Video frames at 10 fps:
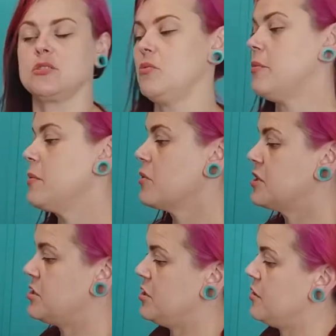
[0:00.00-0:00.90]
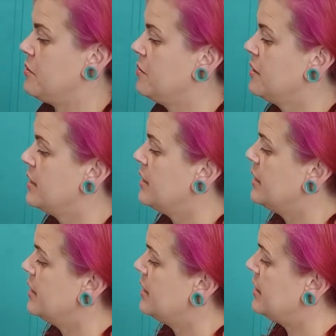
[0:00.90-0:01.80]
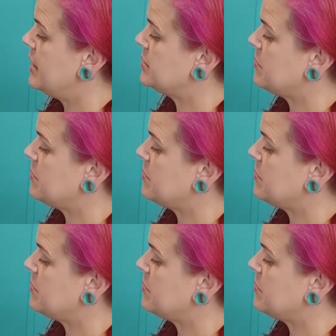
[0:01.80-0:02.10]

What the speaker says: So what we want to do is